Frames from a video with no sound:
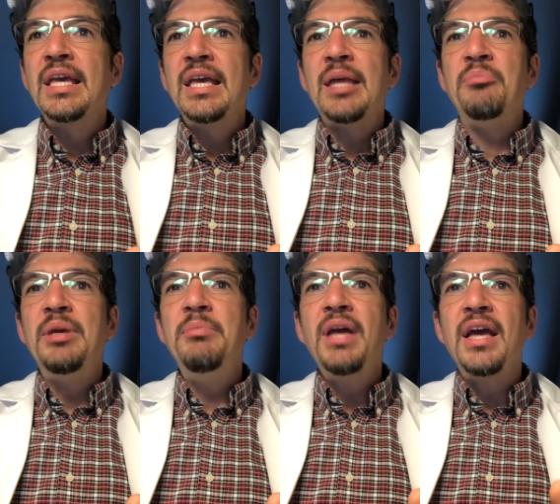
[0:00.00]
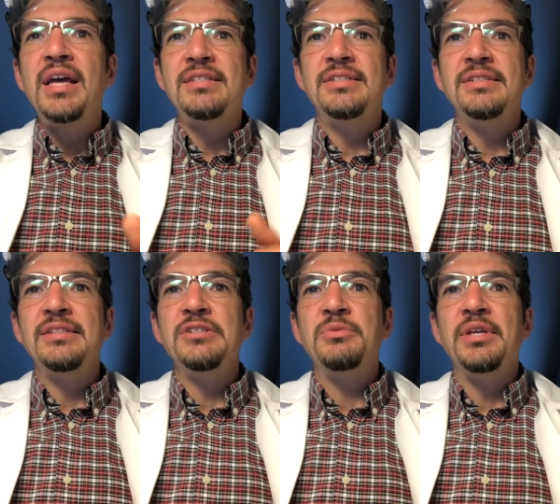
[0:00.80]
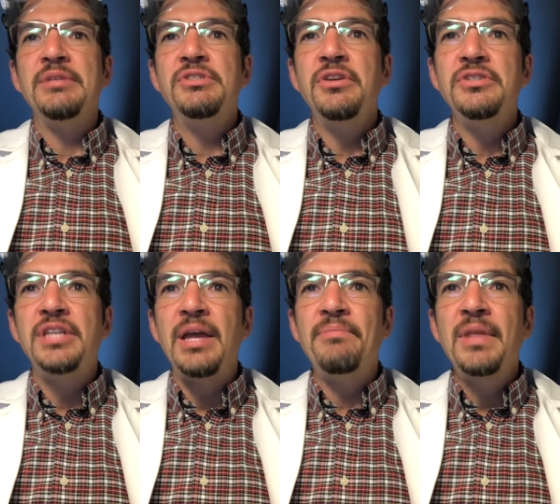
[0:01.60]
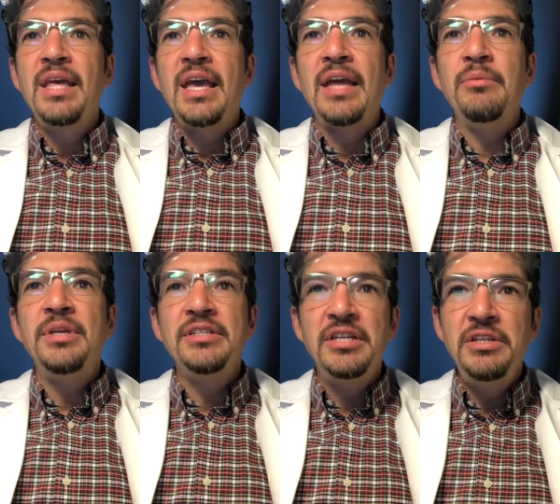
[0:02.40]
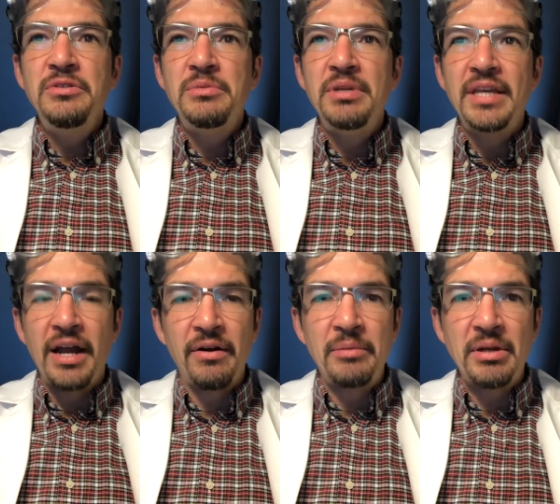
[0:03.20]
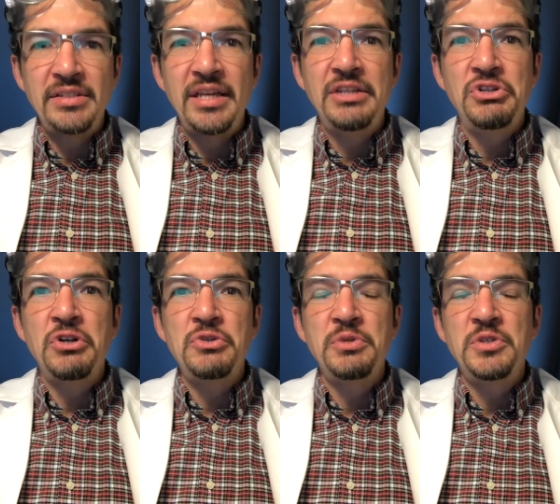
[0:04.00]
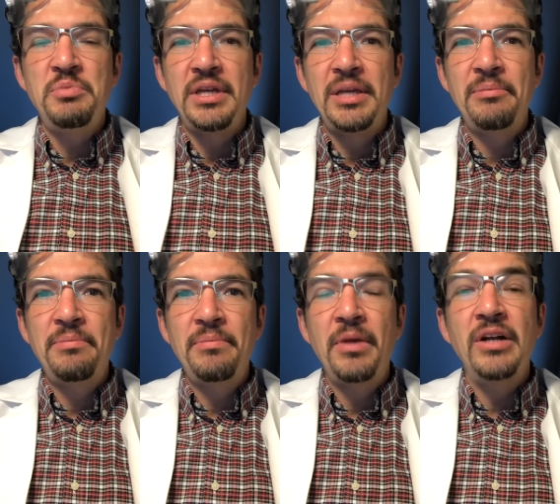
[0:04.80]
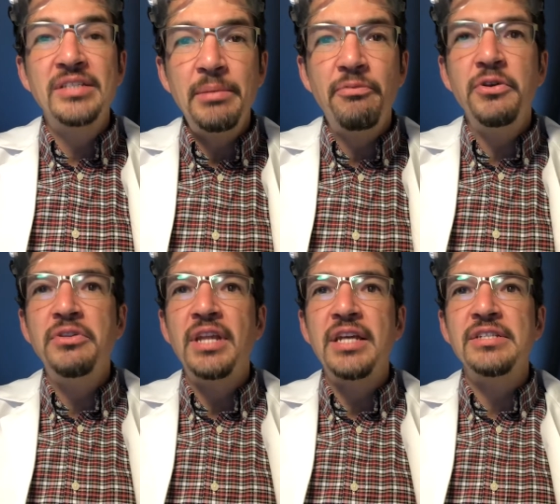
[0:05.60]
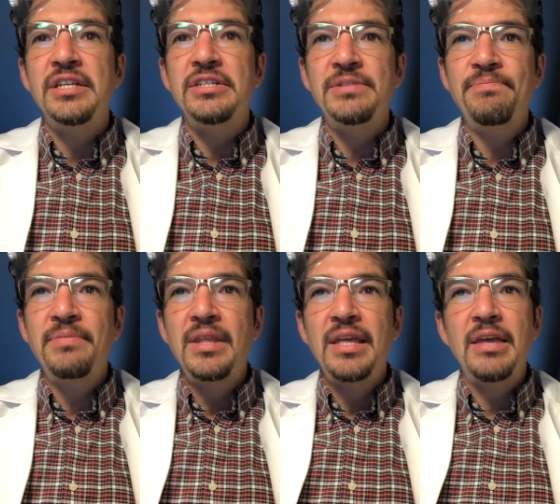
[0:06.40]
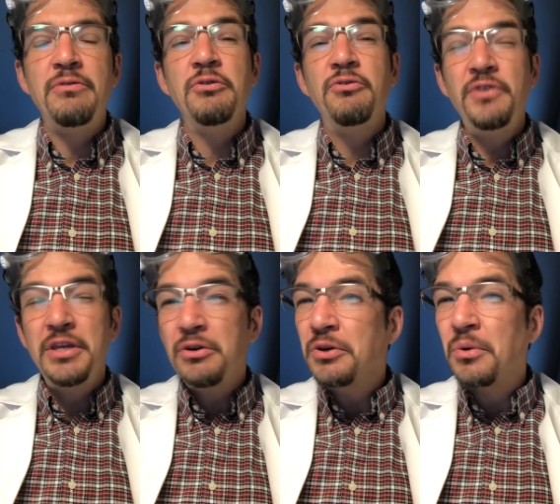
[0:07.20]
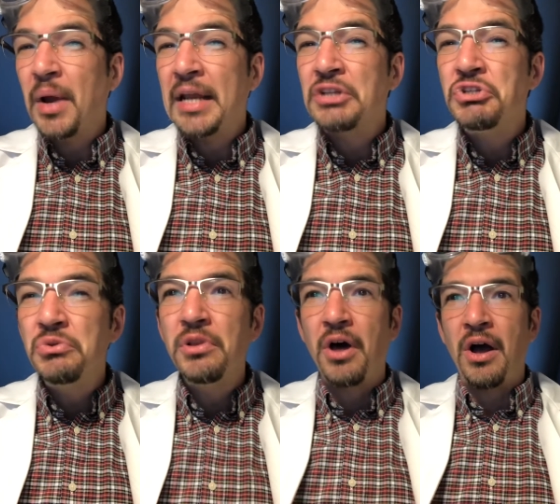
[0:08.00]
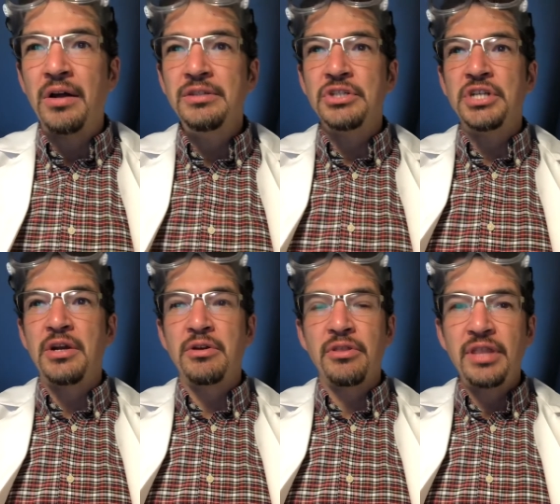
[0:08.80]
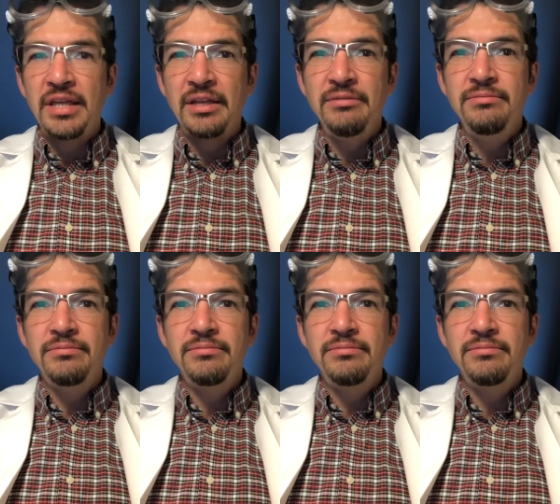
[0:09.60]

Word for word: In PBIS this week, it's Thursday, and we continue to be caring by taking turns when speaking. But our tip for you today is this. If you feel you're waiting too long to share your thinking,